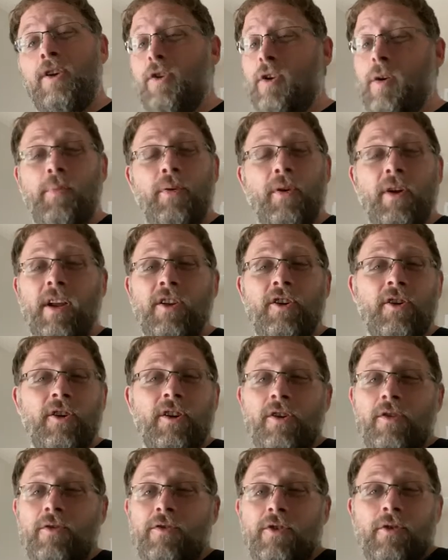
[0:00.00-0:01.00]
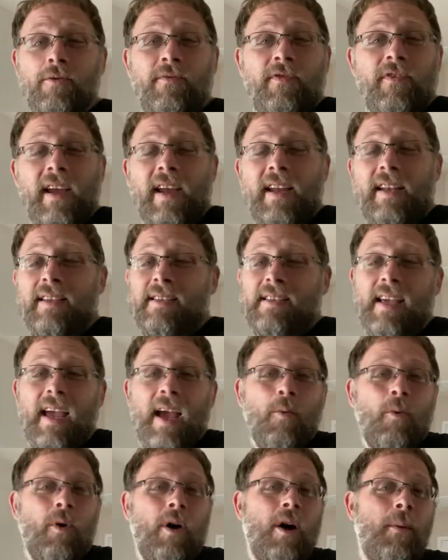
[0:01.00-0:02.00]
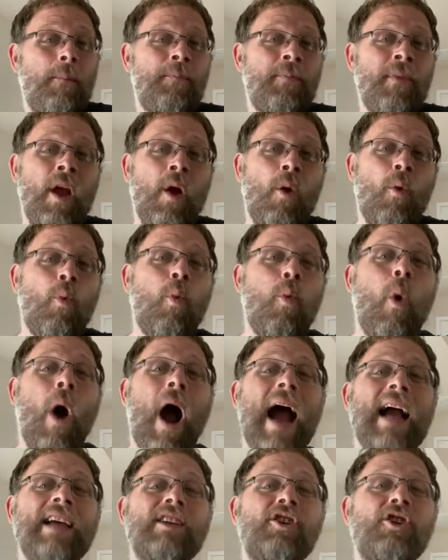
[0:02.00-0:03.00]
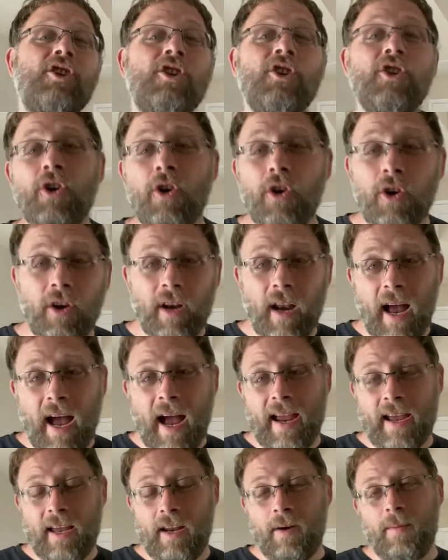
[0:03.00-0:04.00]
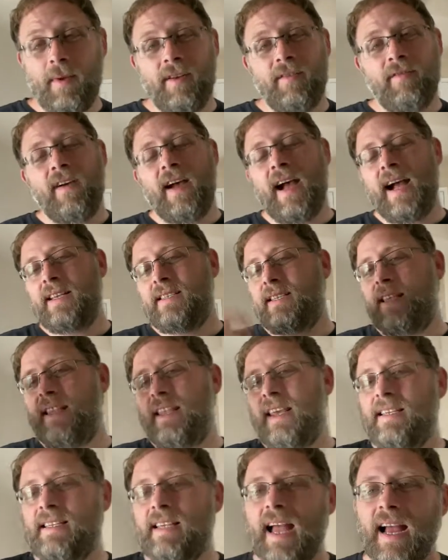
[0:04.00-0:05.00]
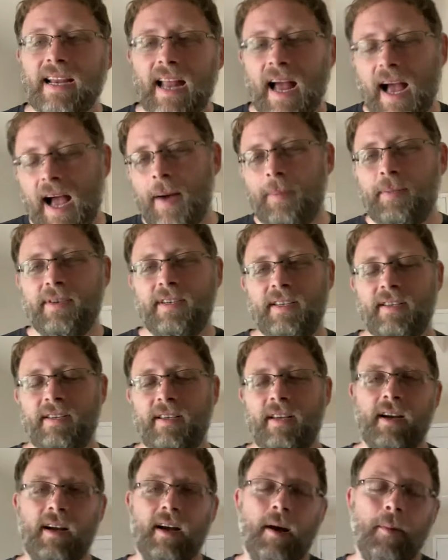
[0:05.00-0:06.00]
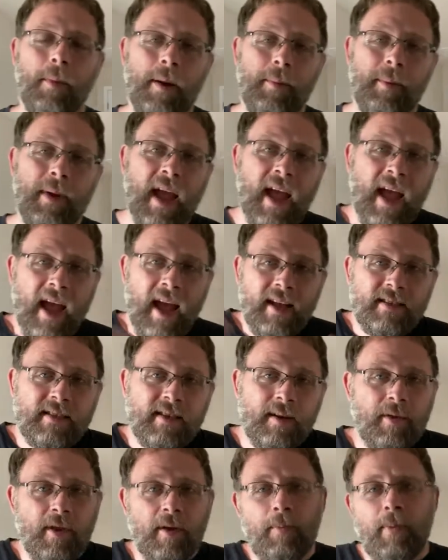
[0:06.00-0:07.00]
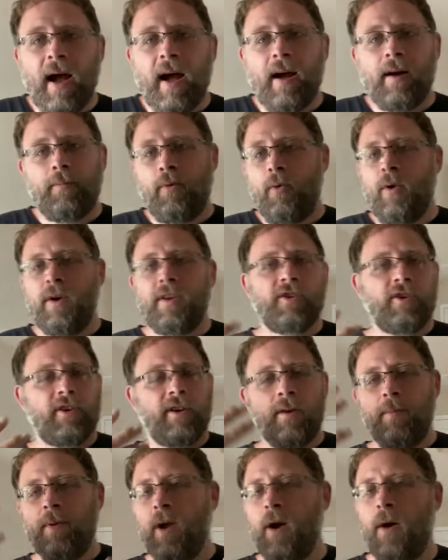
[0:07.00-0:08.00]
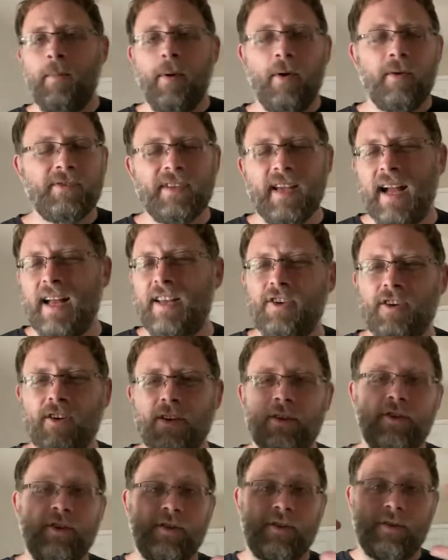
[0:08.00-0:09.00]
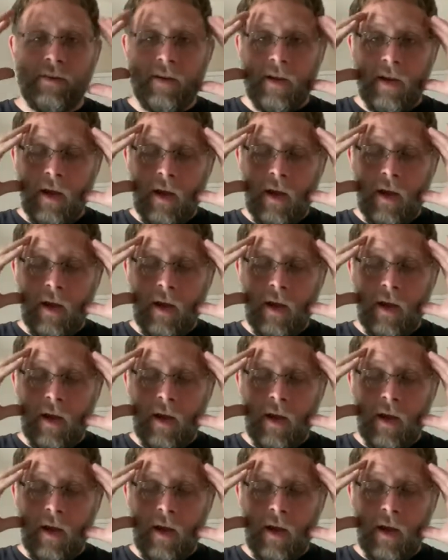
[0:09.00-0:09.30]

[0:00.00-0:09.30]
you could put in your YouTube feed and say, well, why should I intermittent fast? And the exact opposite is going to come up. And some of the points are going to be on both sides, and you're going to just,